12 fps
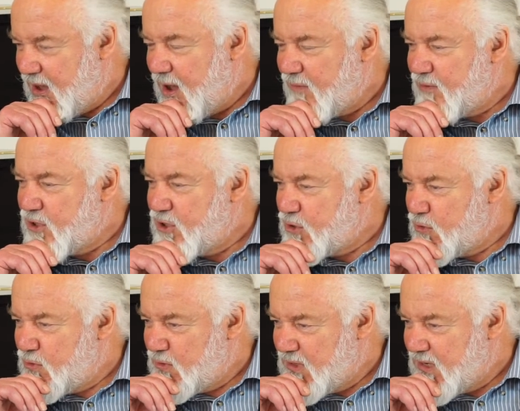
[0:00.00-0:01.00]
Arva
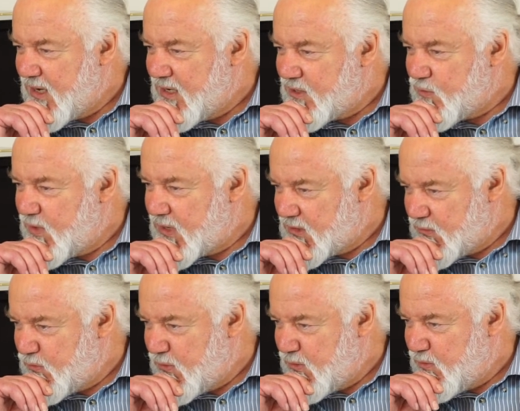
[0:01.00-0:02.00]
June and Dennis
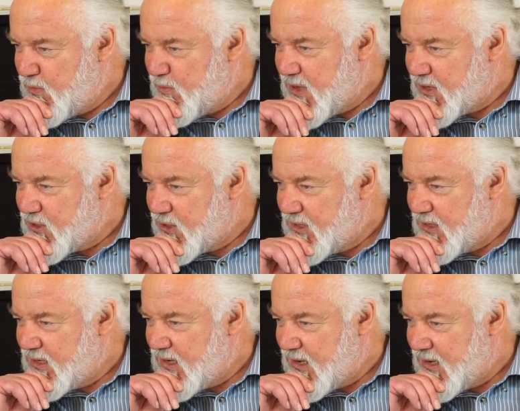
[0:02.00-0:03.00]
Wicks were, were
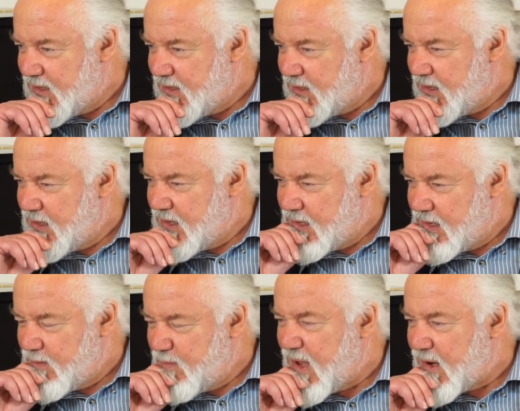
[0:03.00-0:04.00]
Marcellina and
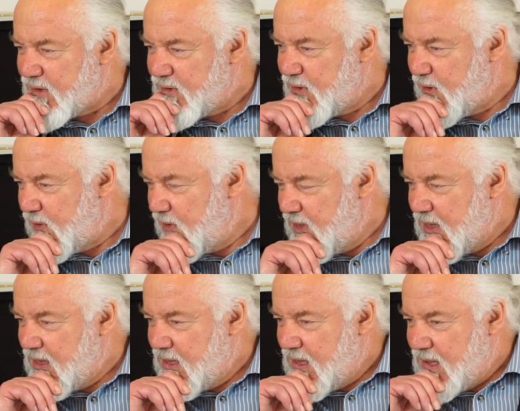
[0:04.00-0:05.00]
uh, Bartolo.
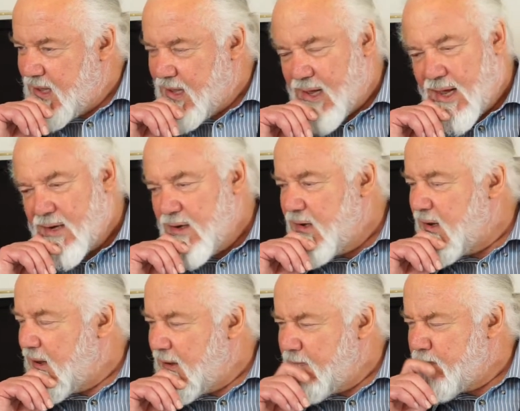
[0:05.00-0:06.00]
And
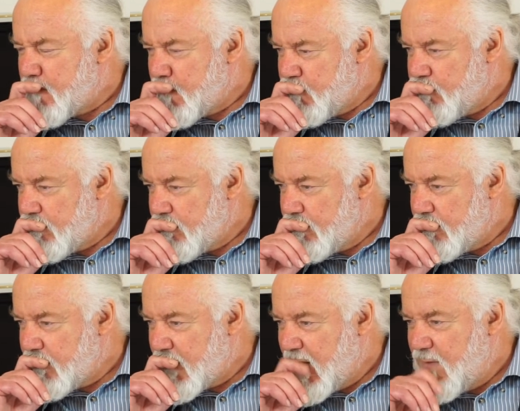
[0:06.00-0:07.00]
uh,
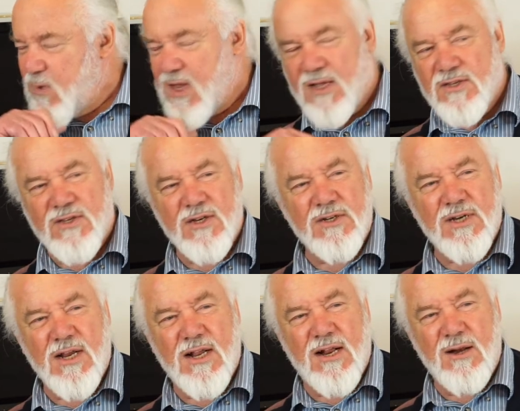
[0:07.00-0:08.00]
we had
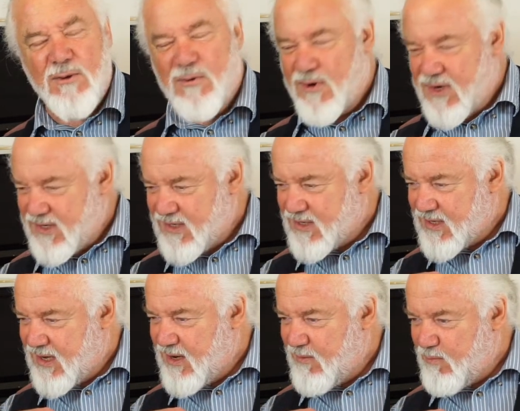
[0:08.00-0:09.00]
such a
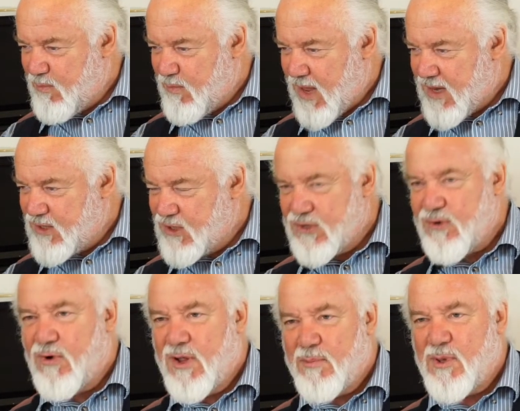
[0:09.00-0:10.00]
gloriously
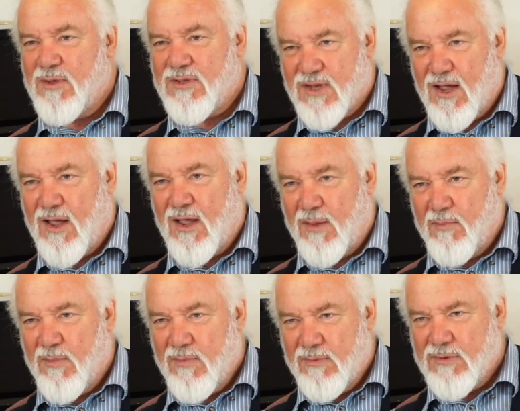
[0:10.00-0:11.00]
enjoyable time.